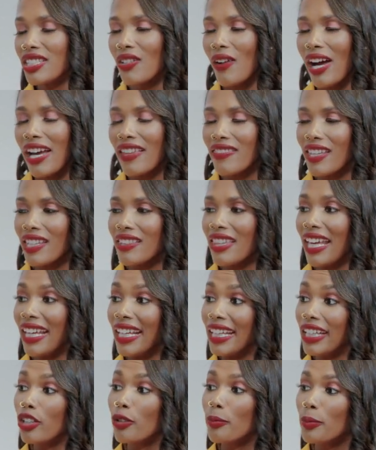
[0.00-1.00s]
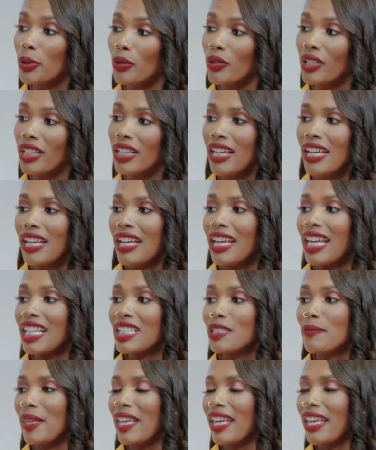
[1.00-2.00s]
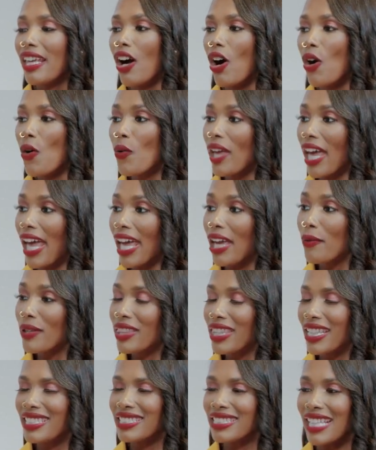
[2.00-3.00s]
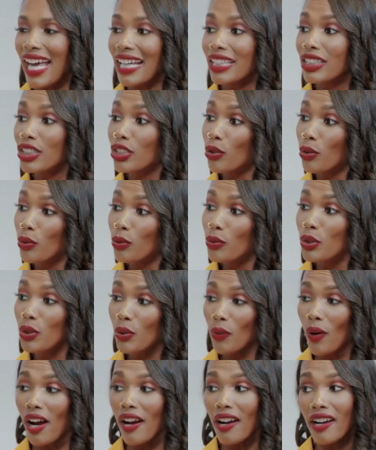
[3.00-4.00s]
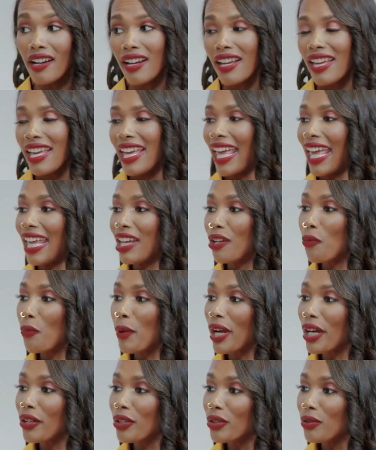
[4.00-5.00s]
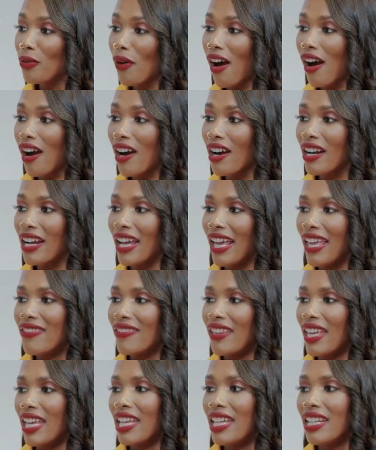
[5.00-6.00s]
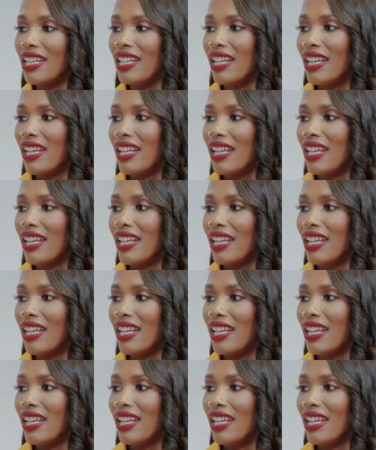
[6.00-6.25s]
So I think that inner beauty is being okay with exactly who you are and where you are, and then,